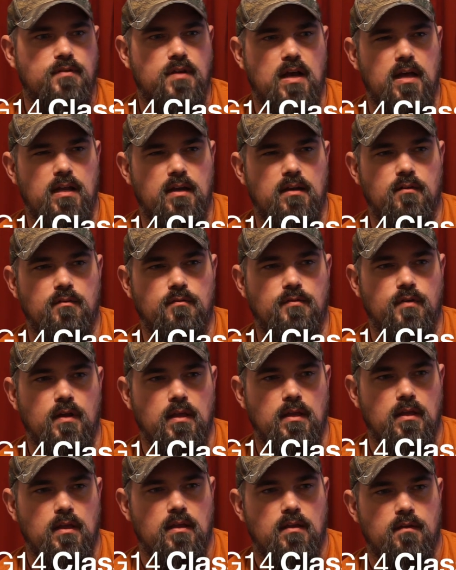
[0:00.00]
kind of
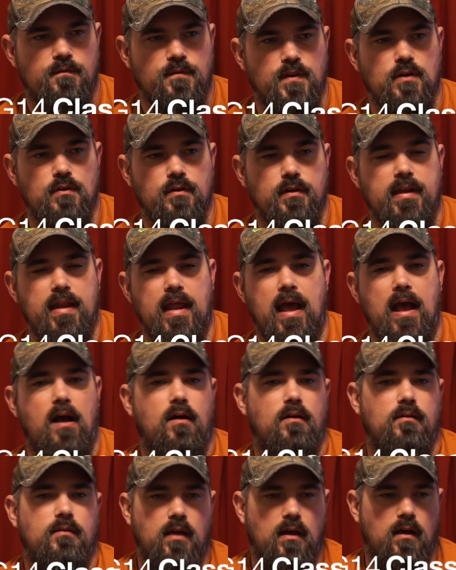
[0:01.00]
figured it
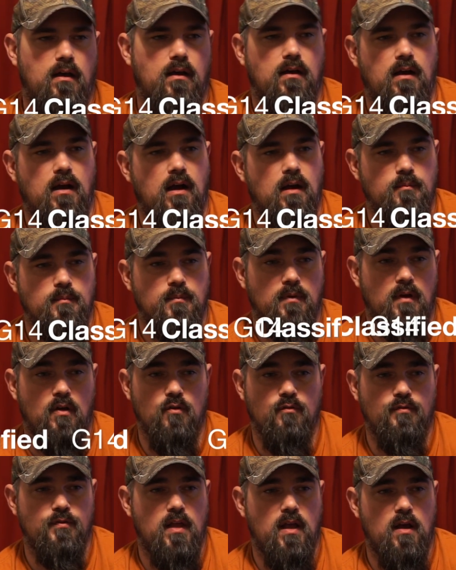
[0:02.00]
out.
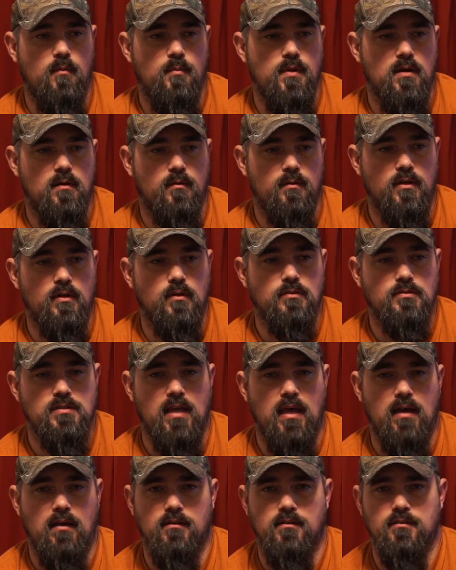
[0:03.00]
Hopefully I'll be able to go
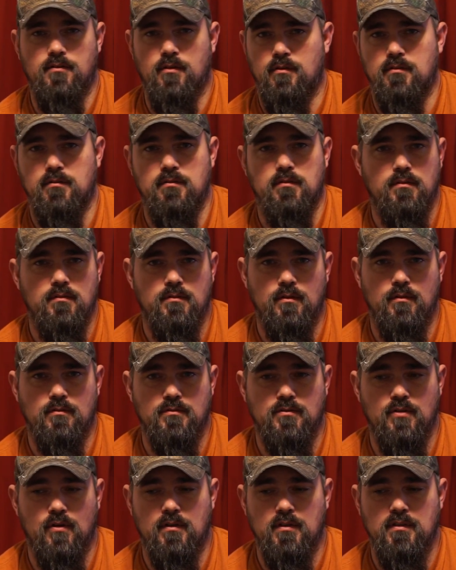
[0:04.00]
scout it during
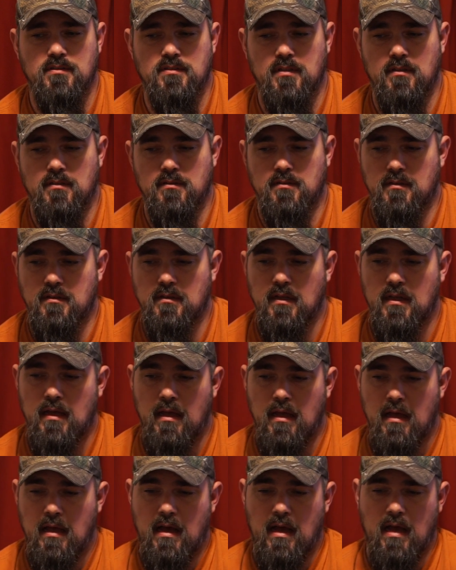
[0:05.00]
turkey season.
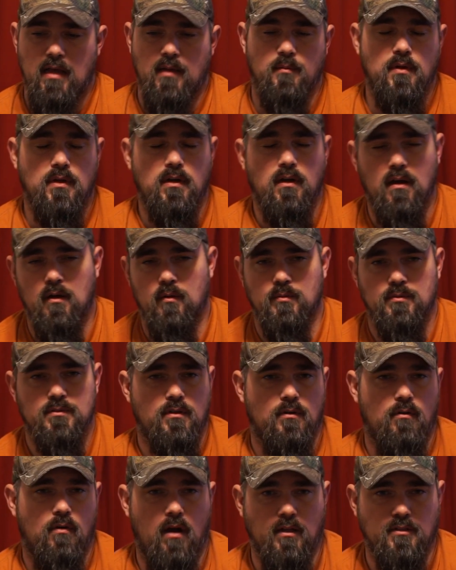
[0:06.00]
I am going to hunt with the
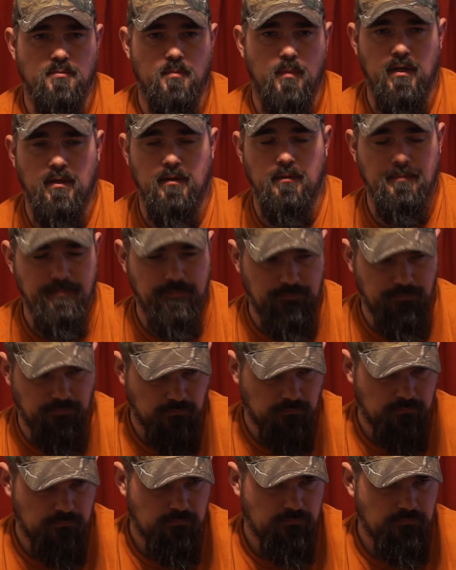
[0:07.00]
crossbow
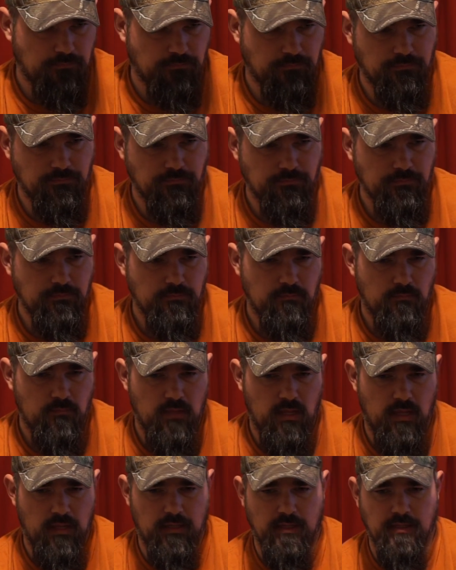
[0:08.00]

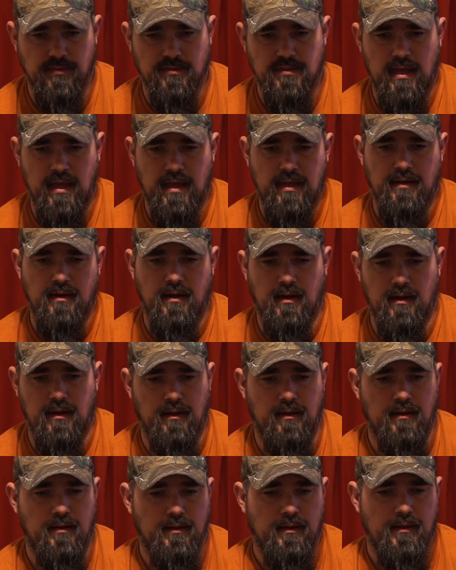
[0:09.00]
and get
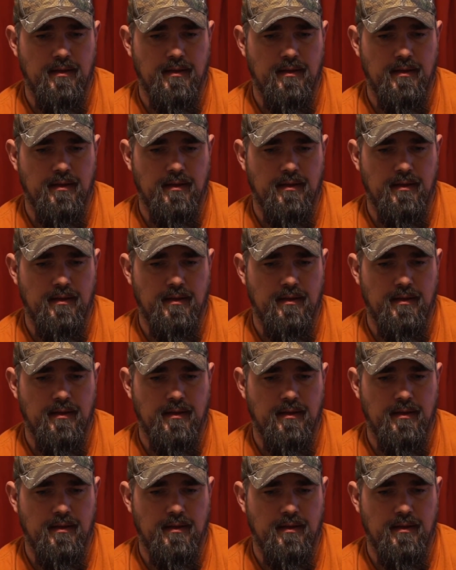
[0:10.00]
that